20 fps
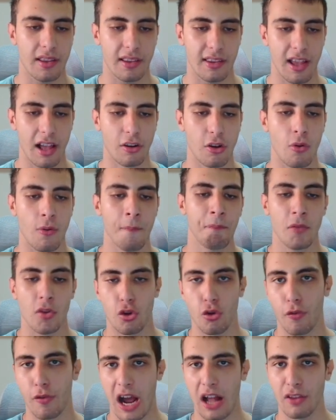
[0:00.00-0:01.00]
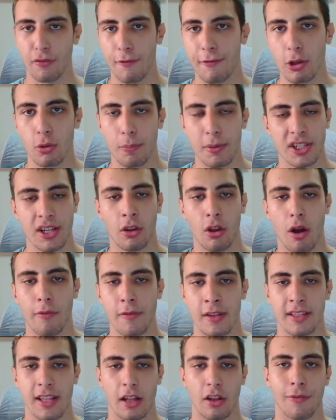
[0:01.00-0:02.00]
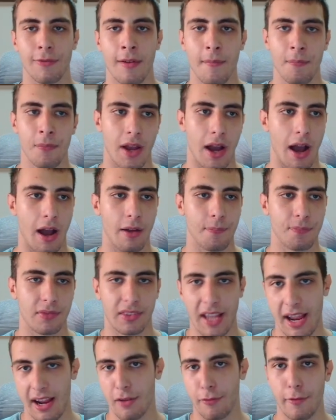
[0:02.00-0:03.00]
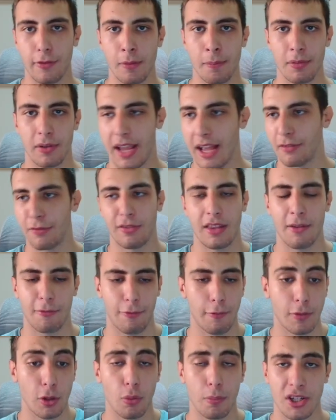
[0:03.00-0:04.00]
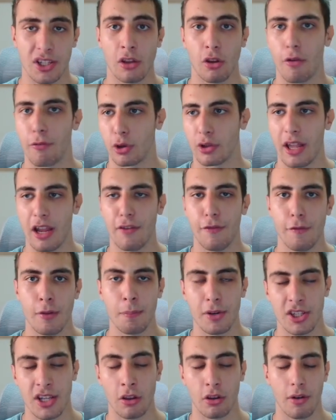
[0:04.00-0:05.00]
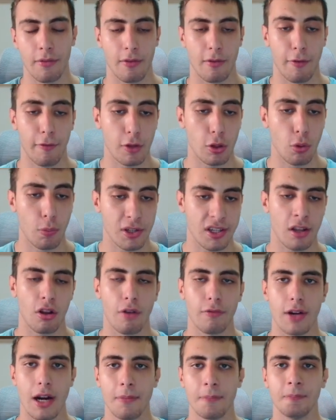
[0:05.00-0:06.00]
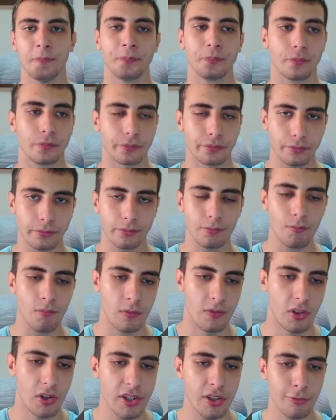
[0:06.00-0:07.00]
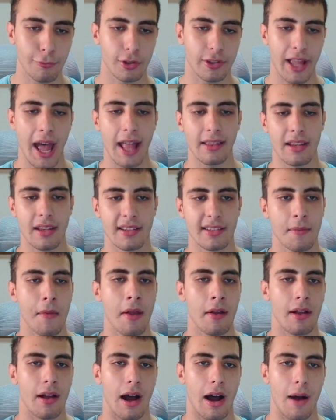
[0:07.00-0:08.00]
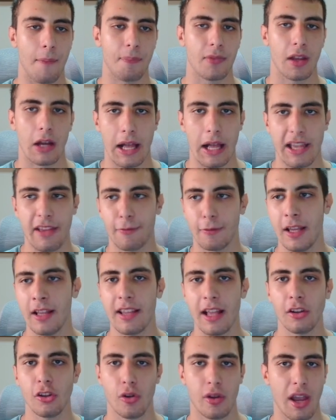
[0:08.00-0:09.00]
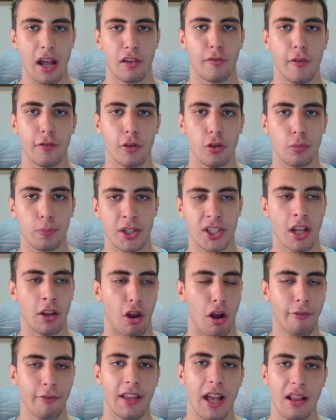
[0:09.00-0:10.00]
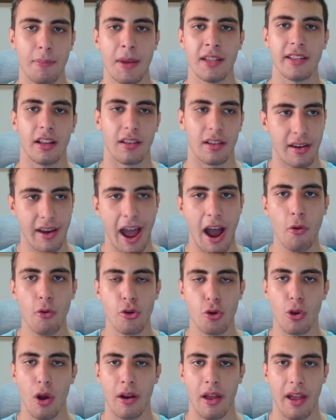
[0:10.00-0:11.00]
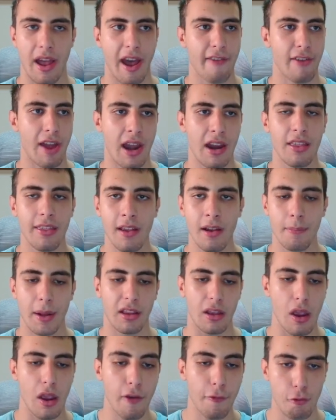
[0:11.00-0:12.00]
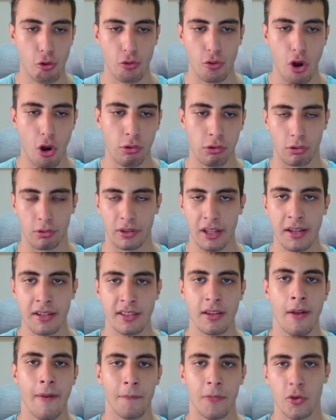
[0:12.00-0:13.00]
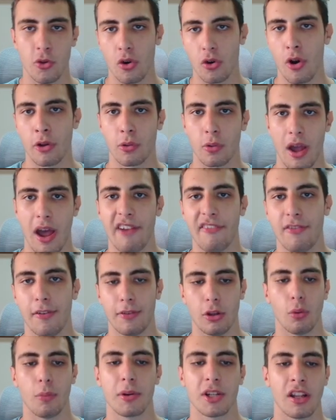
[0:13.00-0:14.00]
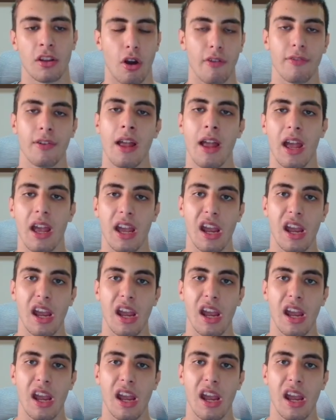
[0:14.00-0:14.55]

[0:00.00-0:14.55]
they tell you you've got 52% off instead of get 52% off or take 15% off, 52% off, right? The reason for that is if they tell you get 52% off, that means that now you don't have anything. But if you go through this, you're going to have 52% off.